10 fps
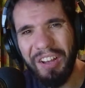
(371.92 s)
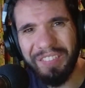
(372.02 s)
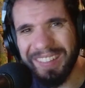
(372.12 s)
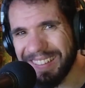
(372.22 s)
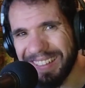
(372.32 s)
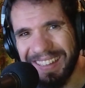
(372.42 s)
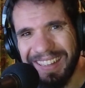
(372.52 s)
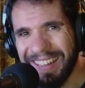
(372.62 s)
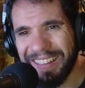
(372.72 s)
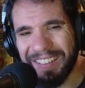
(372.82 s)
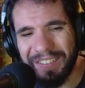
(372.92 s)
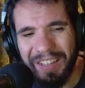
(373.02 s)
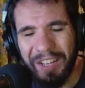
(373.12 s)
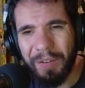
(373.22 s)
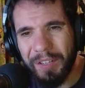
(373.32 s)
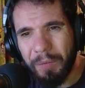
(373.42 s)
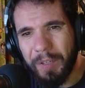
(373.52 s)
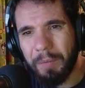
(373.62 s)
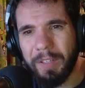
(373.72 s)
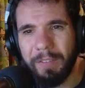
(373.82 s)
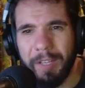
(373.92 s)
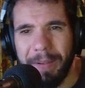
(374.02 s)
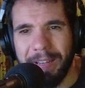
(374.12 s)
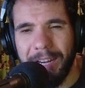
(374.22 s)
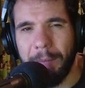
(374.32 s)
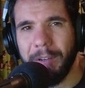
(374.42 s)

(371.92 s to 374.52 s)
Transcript: What do you like? What do you think about that?